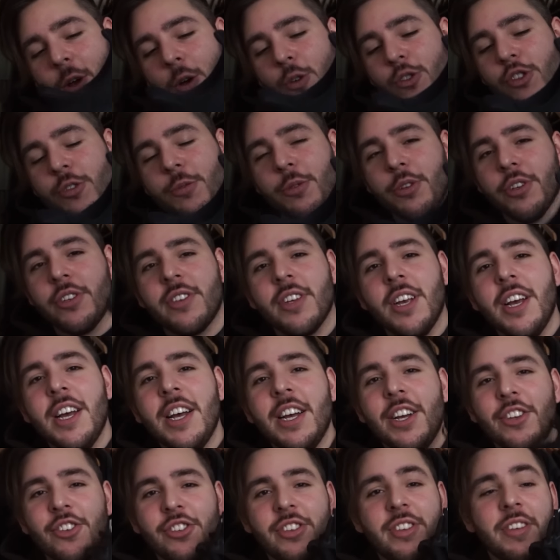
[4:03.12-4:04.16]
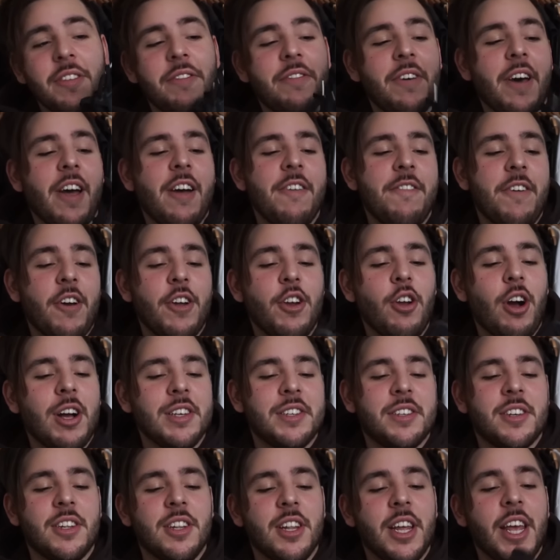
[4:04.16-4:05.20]
Ultra Boost. Just a very, very
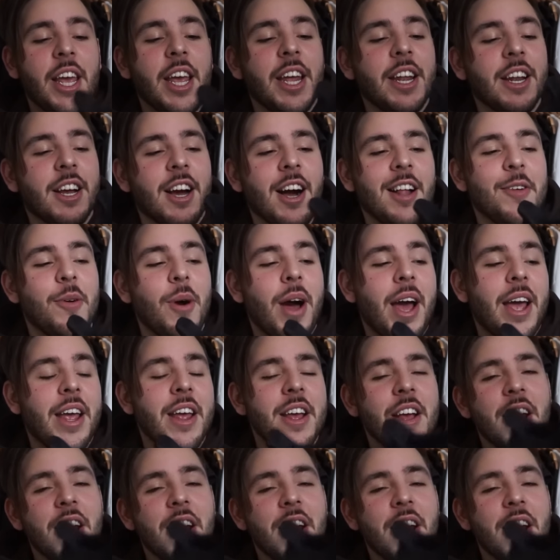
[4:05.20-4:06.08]
nice clean colorway.